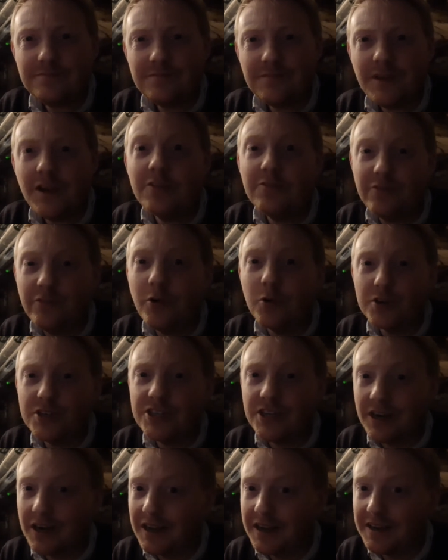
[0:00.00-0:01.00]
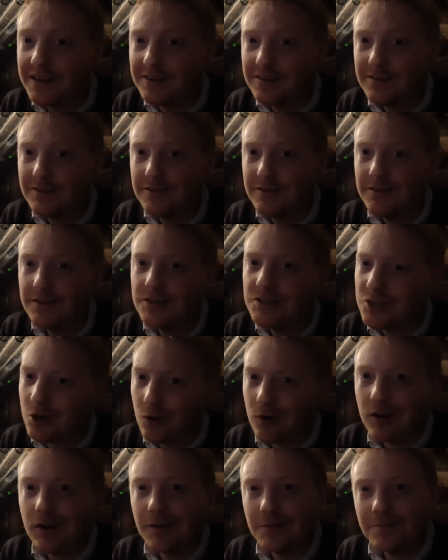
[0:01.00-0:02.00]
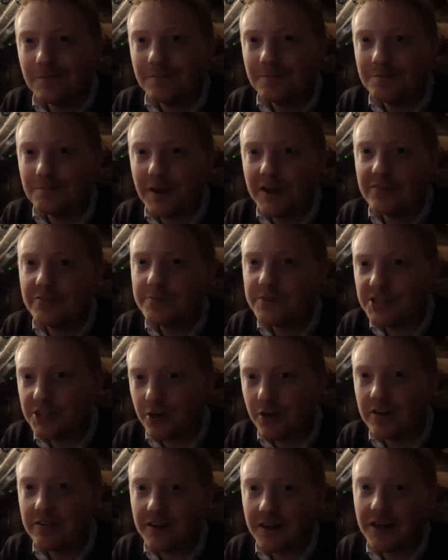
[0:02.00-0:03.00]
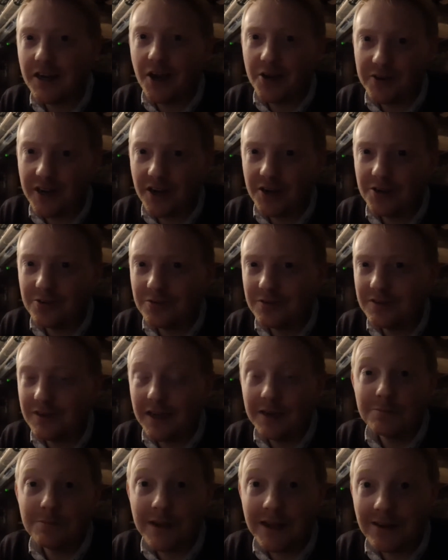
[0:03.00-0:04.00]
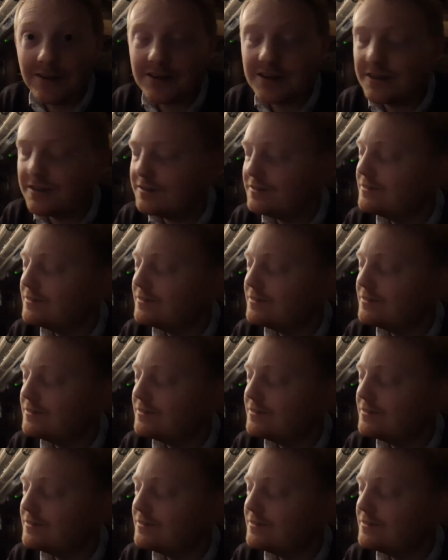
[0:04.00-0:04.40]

Unfortunately, chocolate made from sugar and cocoa and milk,